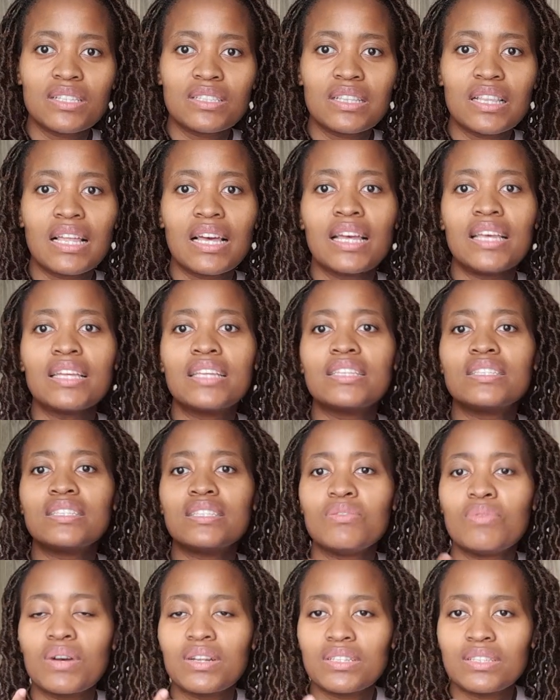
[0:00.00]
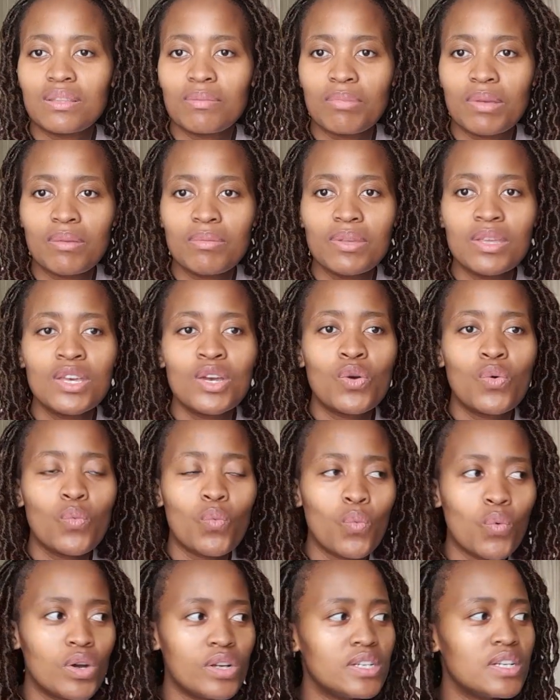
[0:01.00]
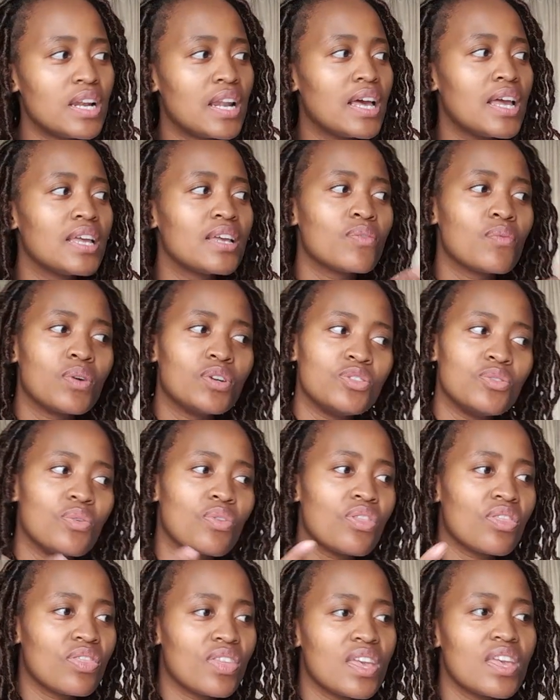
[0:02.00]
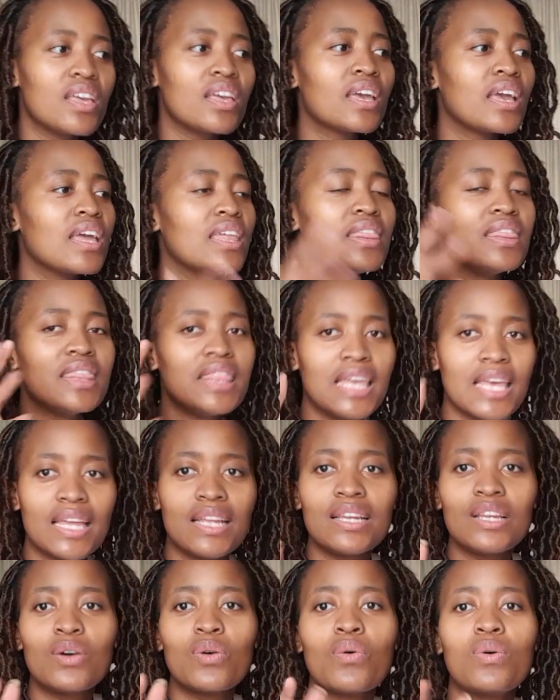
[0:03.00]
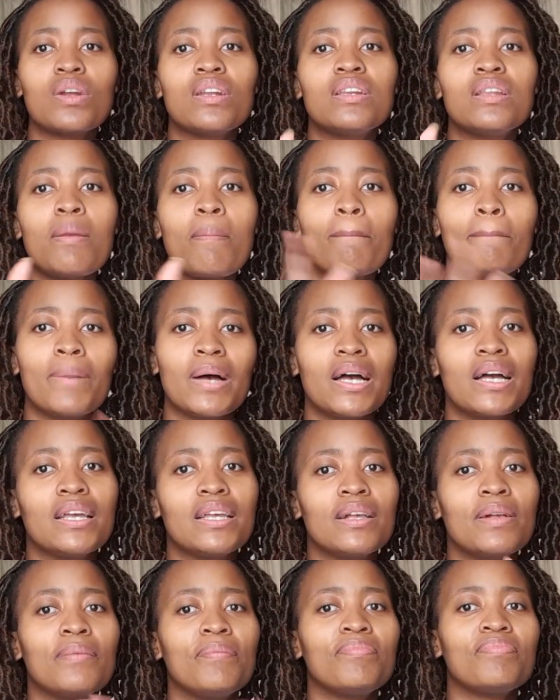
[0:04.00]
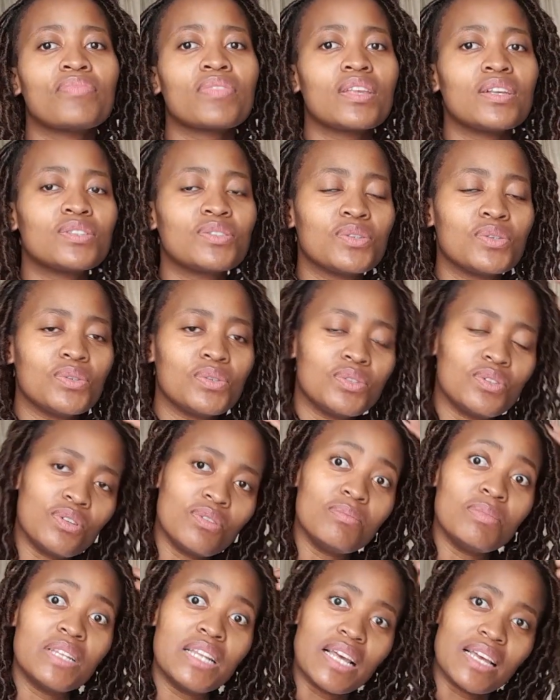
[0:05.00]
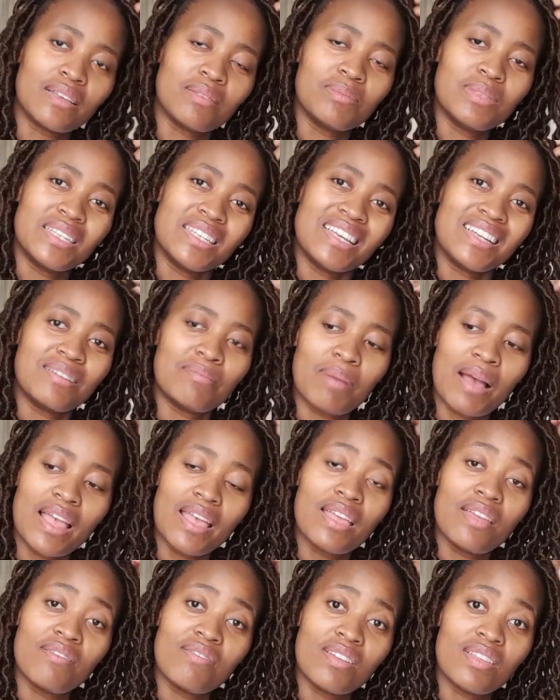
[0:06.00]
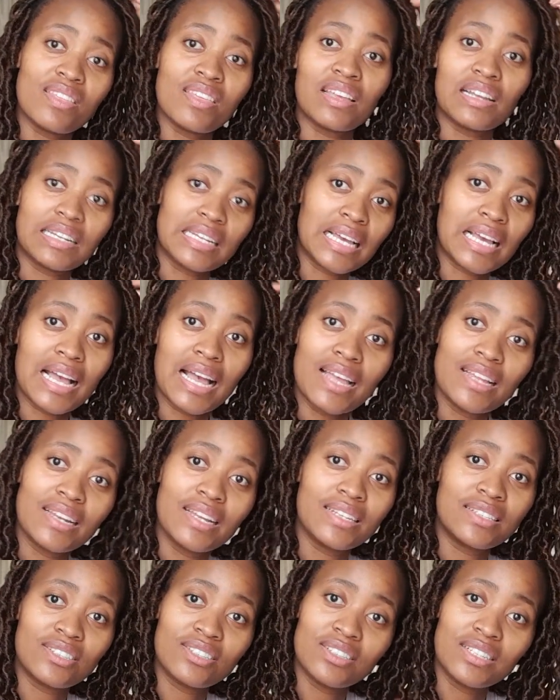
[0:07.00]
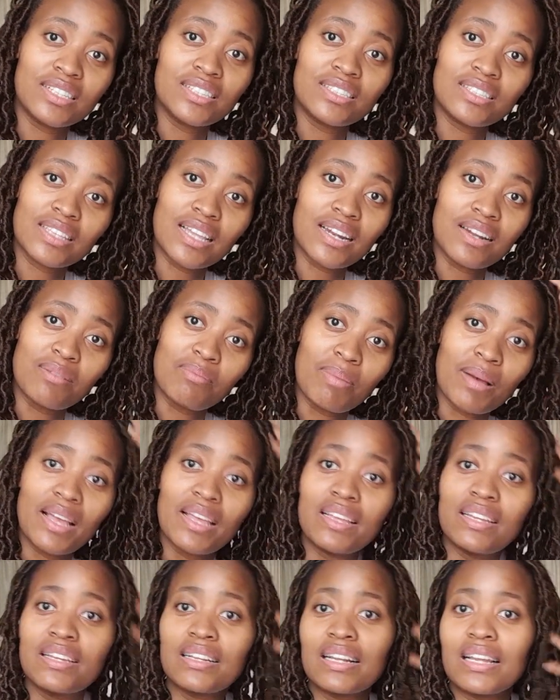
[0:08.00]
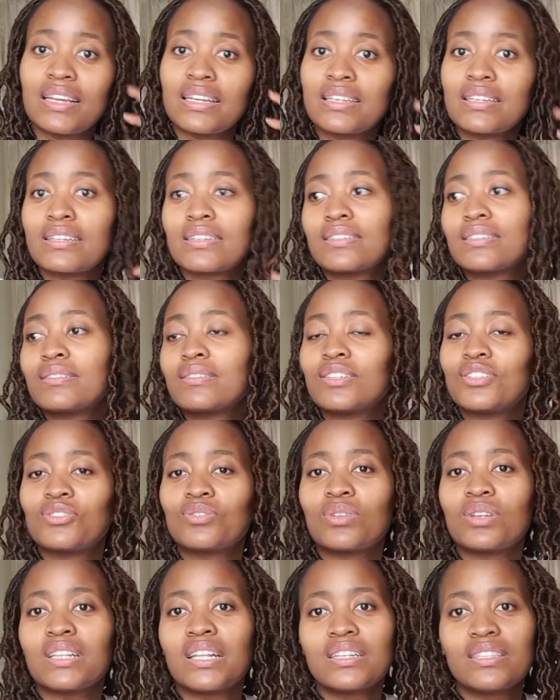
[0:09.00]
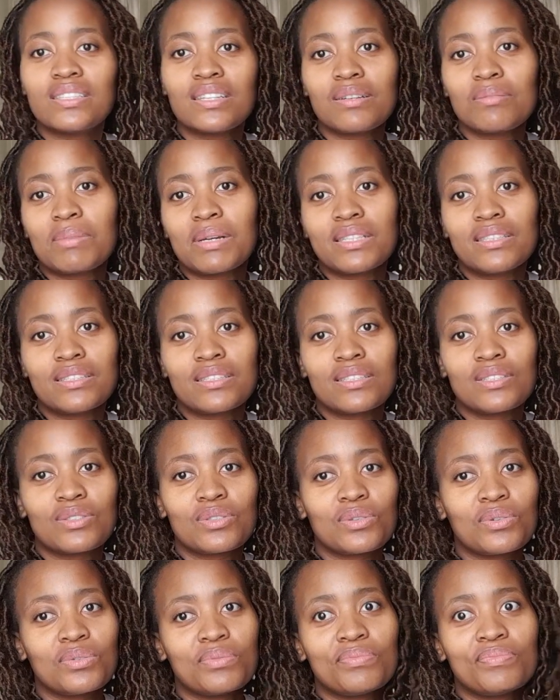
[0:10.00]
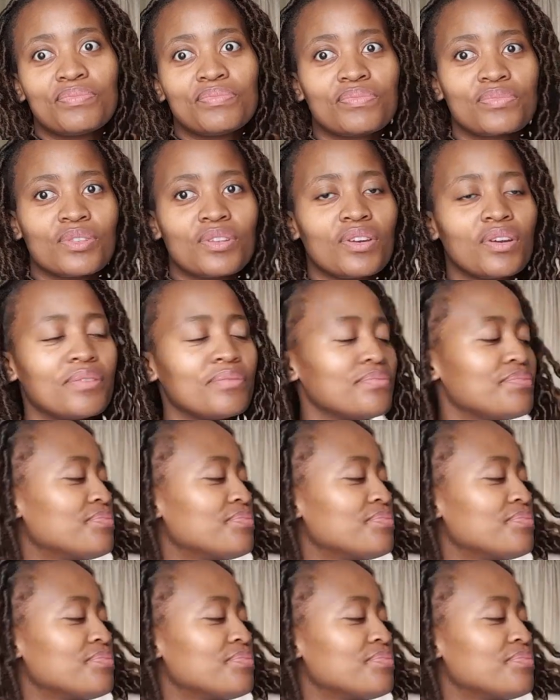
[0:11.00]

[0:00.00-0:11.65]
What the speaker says: is like, see what the baby would like, what you think, and then only buy. So don't be like me and buy everything. Like, I literally started buying like 3 months, so yeah.